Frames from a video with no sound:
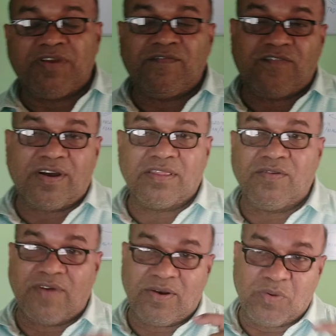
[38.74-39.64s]
prefers the
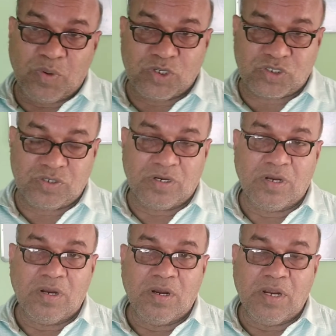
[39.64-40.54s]
one host
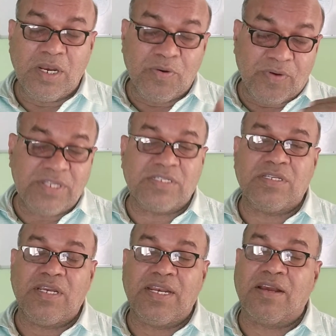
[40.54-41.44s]
in
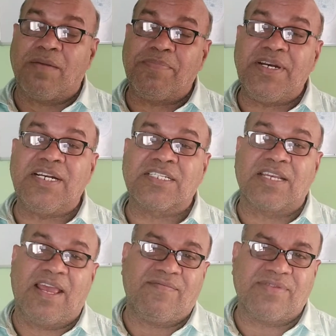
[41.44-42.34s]
which it completes its
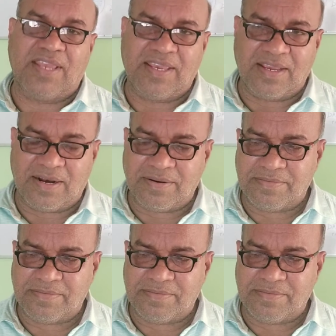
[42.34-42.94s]
life cycle.